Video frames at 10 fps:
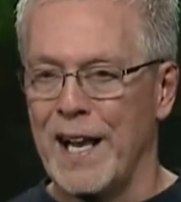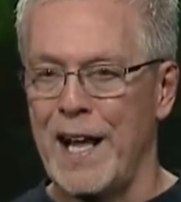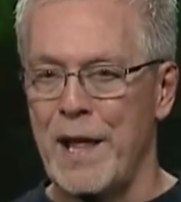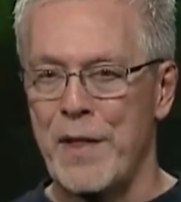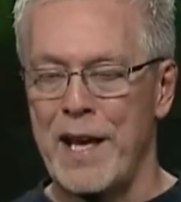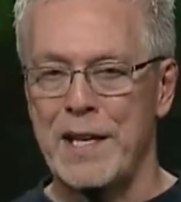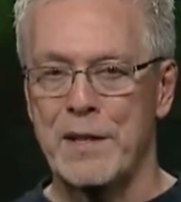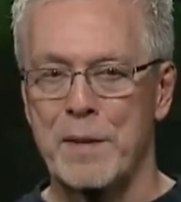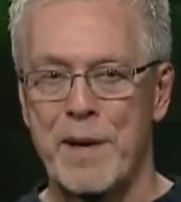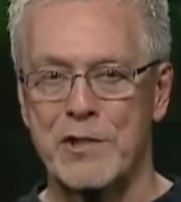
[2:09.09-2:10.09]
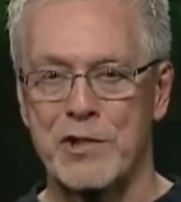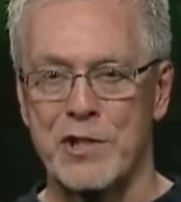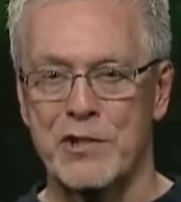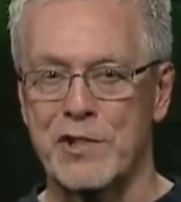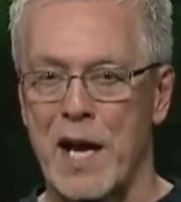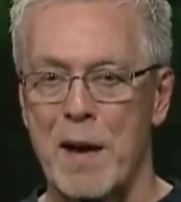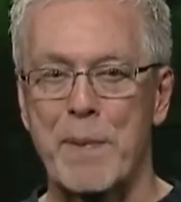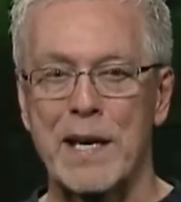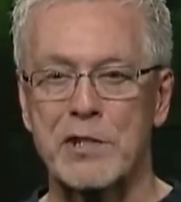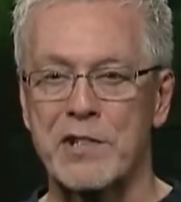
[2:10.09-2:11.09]
And then in the Message,
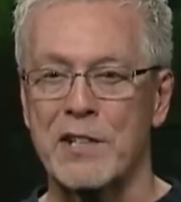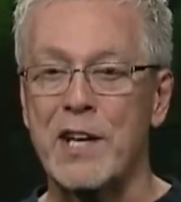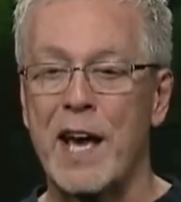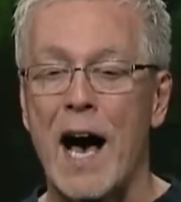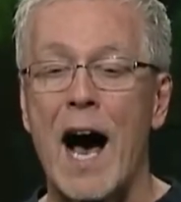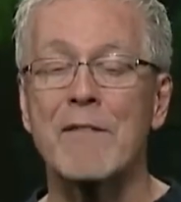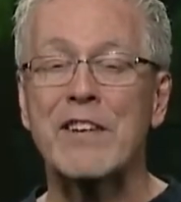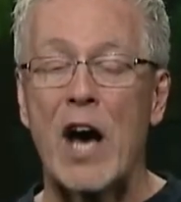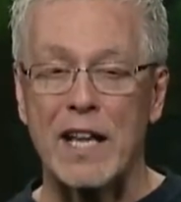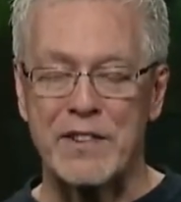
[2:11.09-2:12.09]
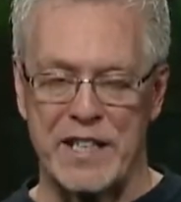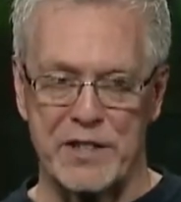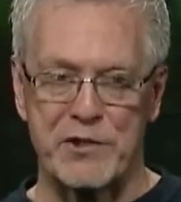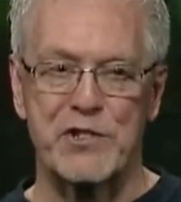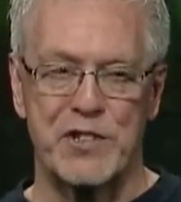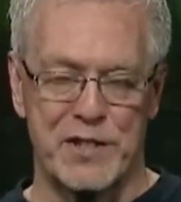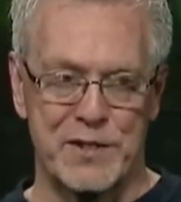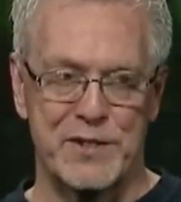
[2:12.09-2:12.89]
God basically says, hey, I've got this.